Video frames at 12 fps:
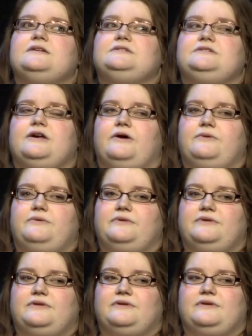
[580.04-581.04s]
So
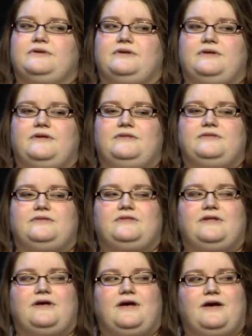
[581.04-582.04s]

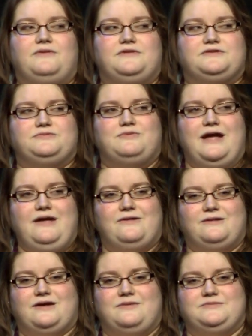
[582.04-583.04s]
this
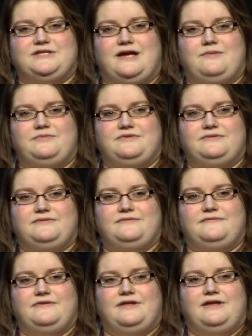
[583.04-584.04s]
whale comes up,
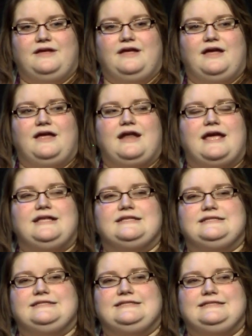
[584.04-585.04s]
and I
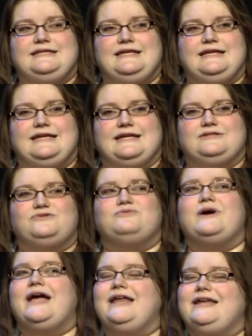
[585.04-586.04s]
can see it's
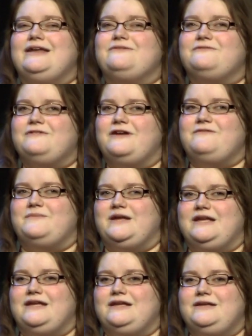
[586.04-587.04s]
right in front of
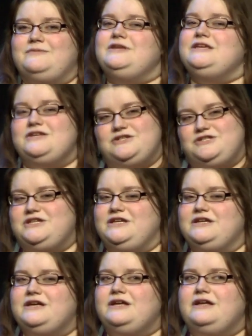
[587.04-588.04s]
me.
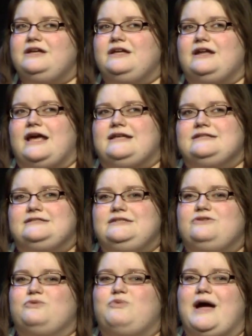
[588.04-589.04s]
I can
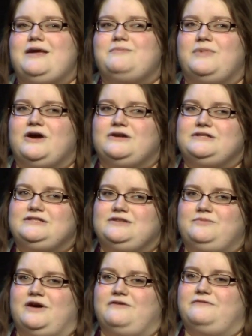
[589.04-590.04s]
see the white marks
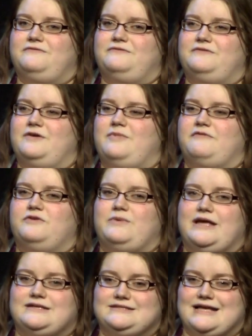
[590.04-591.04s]
above the
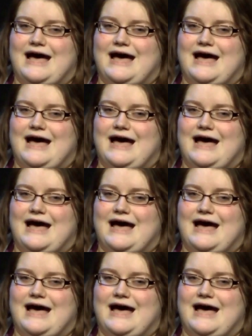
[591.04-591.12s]
whale's